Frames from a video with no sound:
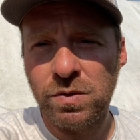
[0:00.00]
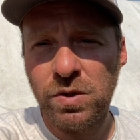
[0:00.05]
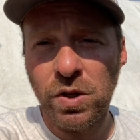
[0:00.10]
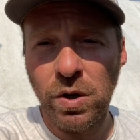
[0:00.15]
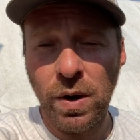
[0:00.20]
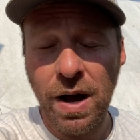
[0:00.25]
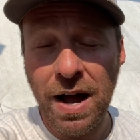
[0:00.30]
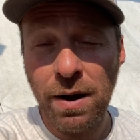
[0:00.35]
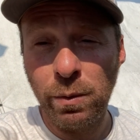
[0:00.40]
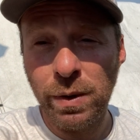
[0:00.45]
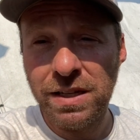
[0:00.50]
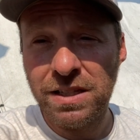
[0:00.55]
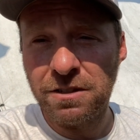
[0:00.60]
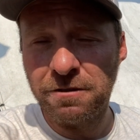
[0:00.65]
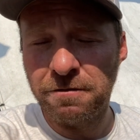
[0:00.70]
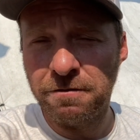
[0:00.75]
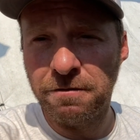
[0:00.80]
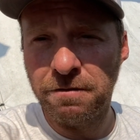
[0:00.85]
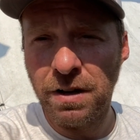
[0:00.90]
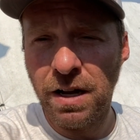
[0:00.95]
So I went
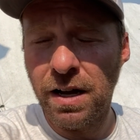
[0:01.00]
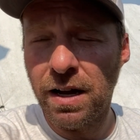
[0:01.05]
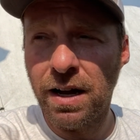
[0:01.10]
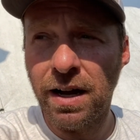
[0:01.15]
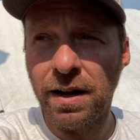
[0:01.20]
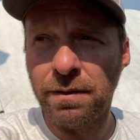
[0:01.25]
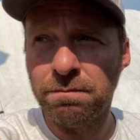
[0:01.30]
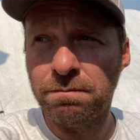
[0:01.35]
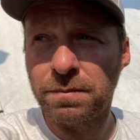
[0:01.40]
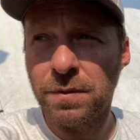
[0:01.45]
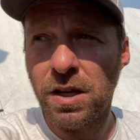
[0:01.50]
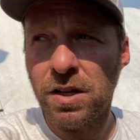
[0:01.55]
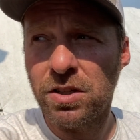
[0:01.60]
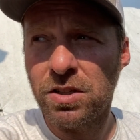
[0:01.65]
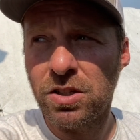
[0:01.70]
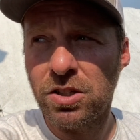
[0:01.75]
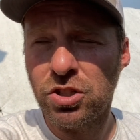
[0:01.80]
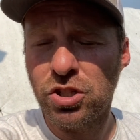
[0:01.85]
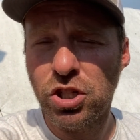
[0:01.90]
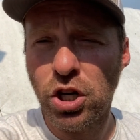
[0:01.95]
to uh,
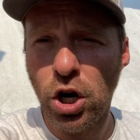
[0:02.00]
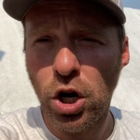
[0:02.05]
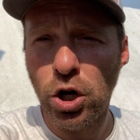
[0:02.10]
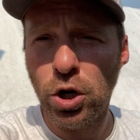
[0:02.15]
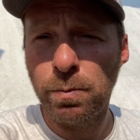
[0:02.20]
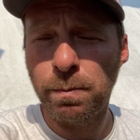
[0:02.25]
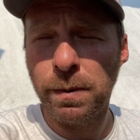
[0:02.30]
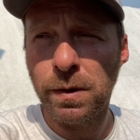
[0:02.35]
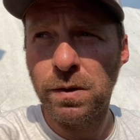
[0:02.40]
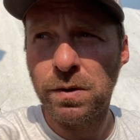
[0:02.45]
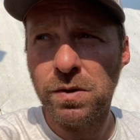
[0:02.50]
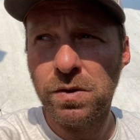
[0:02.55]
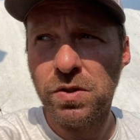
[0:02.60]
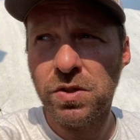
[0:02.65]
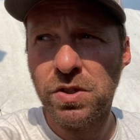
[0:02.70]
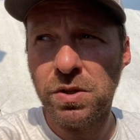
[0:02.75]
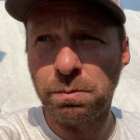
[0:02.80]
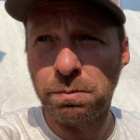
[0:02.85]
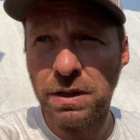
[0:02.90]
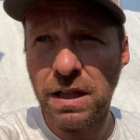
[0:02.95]
tarp
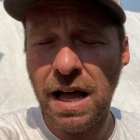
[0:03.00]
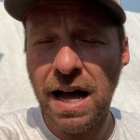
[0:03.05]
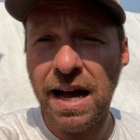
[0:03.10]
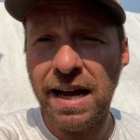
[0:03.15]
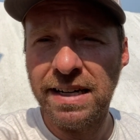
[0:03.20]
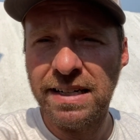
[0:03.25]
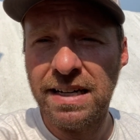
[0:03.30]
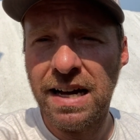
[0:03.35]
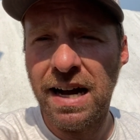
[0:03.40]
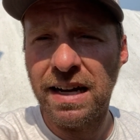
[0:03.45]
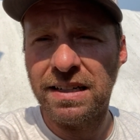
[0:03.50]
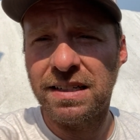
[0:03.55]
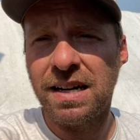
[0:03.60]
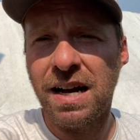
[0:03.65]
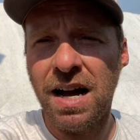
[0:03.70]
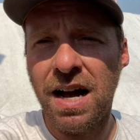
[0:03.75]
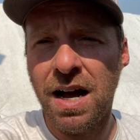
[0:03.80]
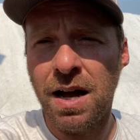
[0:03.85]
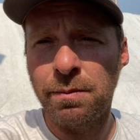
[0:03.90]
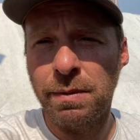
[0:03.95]
supply dot
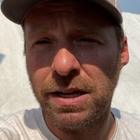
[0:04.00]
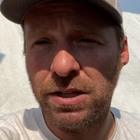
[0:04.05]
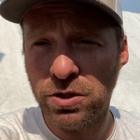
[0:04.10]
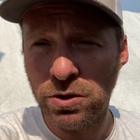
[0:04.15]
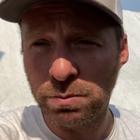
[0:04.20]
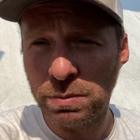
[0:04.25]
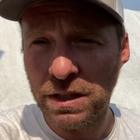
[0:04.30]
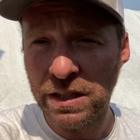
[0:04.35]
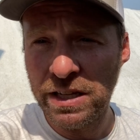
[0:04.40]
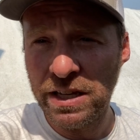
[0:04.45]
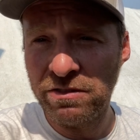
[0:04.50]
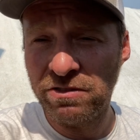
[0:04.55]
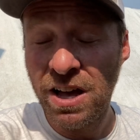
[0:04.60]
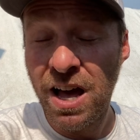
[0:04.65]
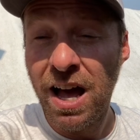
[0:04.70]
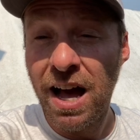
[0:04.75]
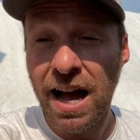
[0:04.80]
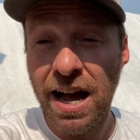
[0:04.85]
com, I do believe.